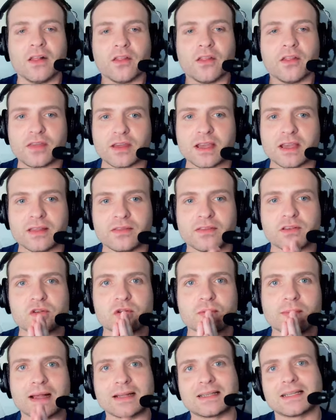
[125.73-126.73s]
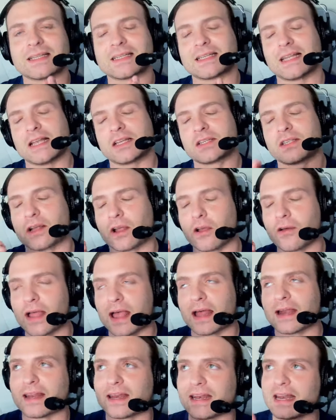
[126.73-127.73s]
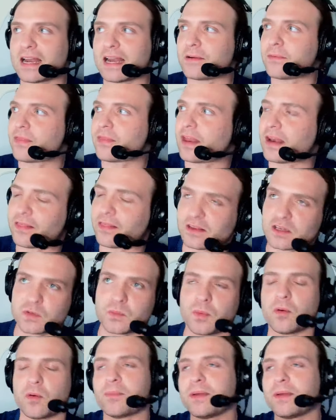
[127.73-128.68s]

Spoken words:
The dramatic stakes that go hand in hand with anything sport,